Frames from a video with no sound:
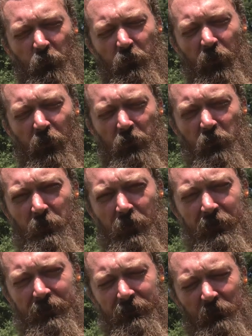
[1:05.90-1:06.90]
very
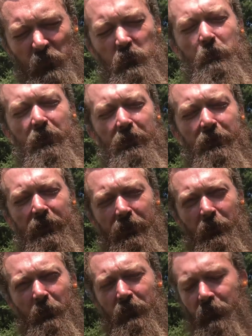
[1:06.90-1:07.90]
humili humiliating
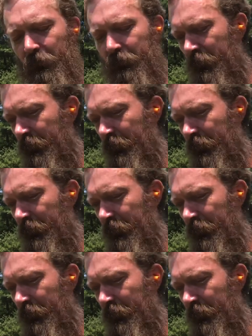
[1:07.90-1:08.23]
episodes.